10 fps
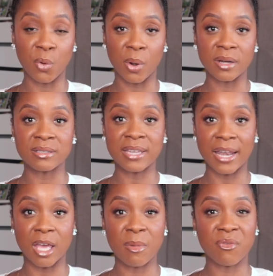for
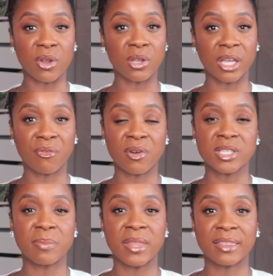denim if you're looking for
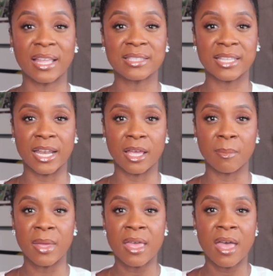something that's
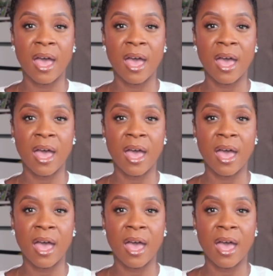denim